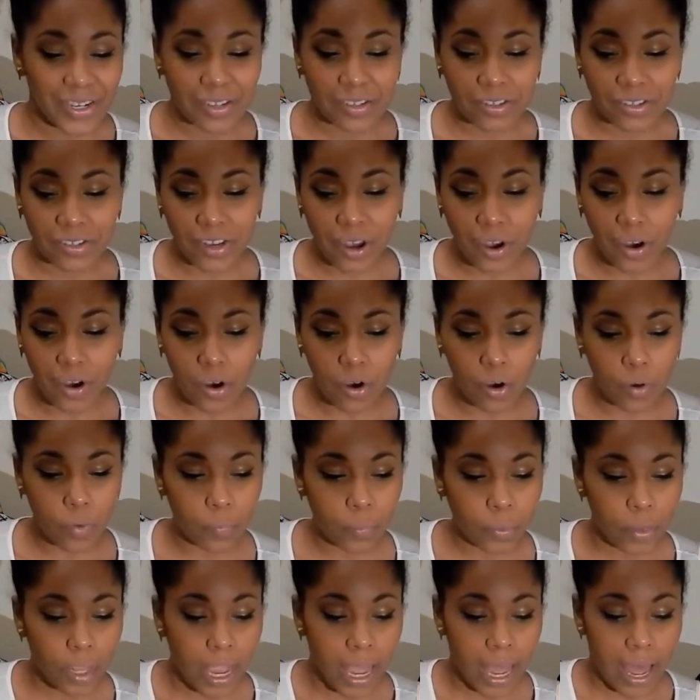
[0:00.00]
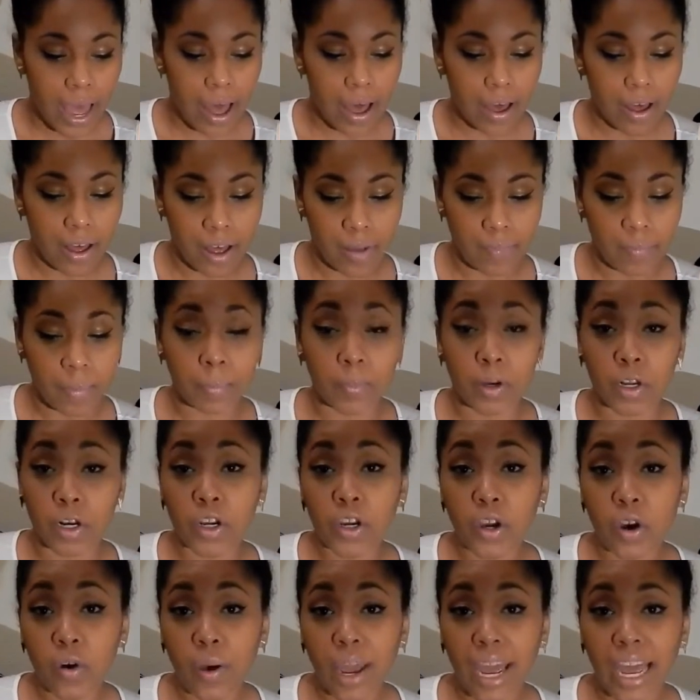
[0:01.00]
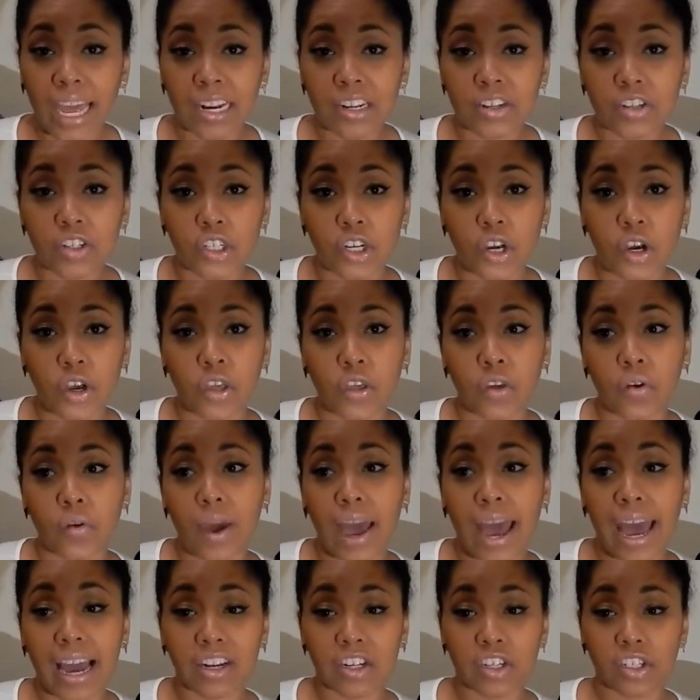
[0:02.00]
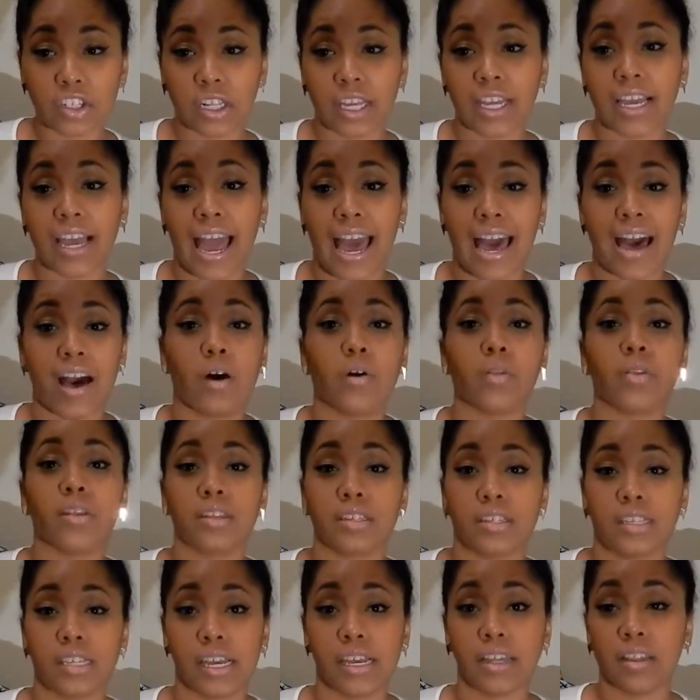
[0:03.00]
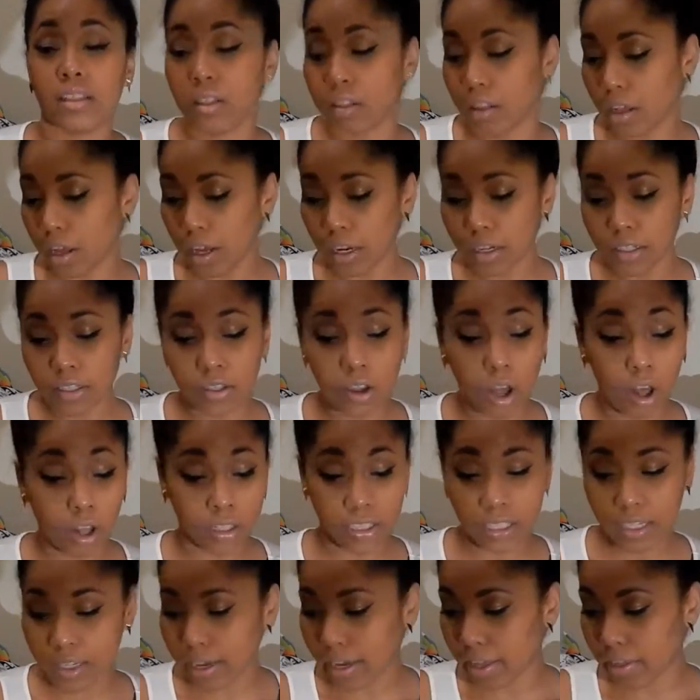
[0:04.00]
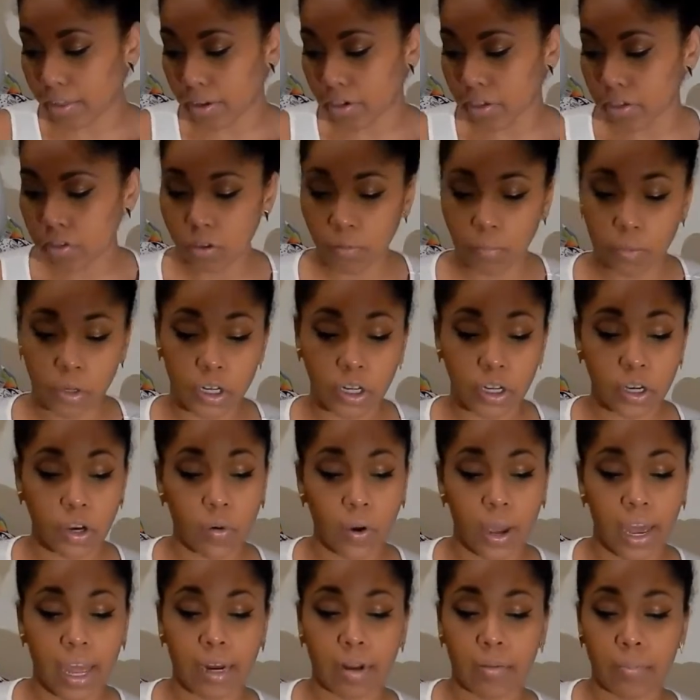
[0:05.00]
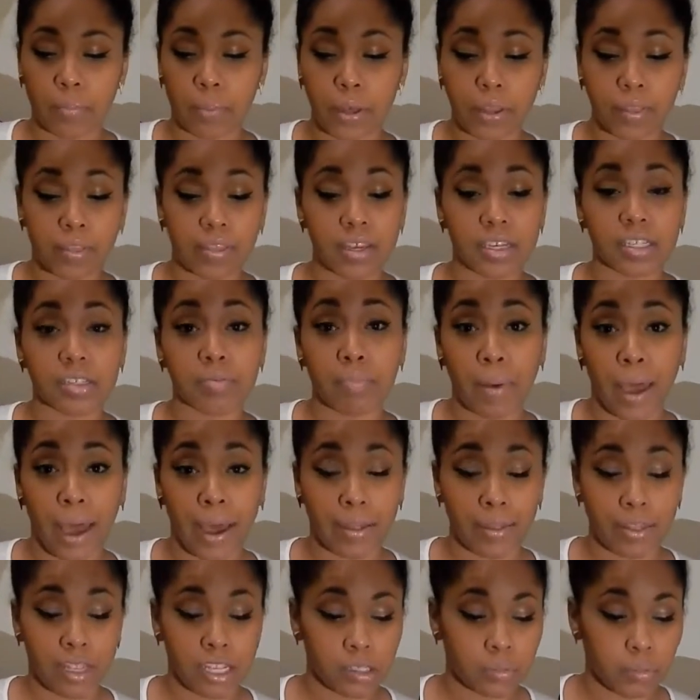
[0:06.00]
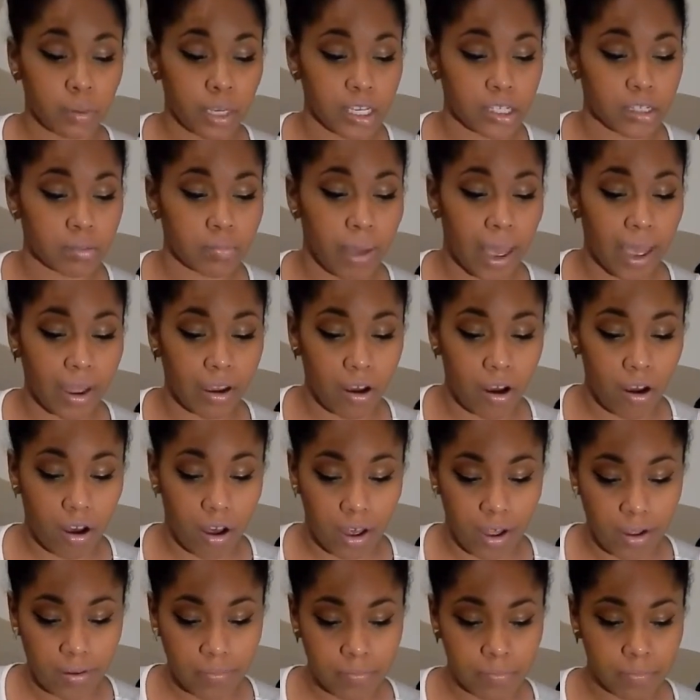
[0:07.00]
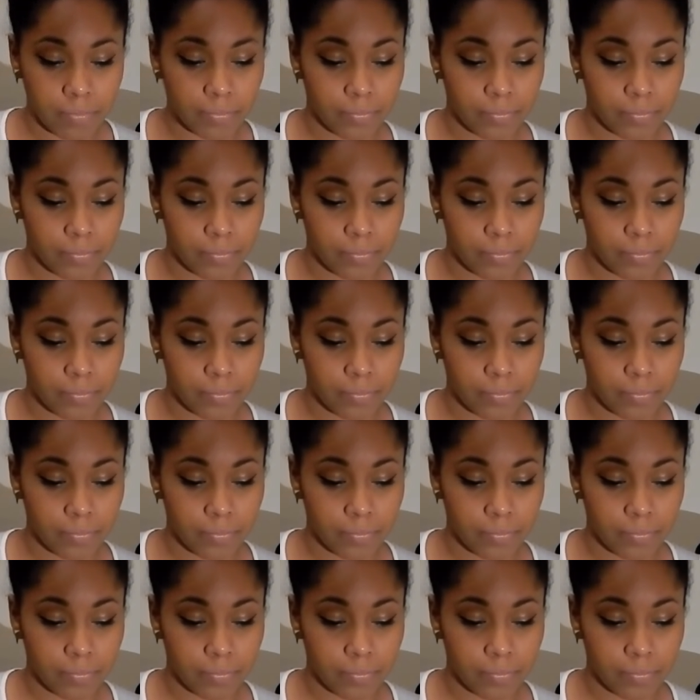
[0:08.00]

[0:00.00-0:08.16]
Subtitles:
So I'm going to go ahead and show you actually how the seat looks all together. So I'm going to go ahead and put this piece back on.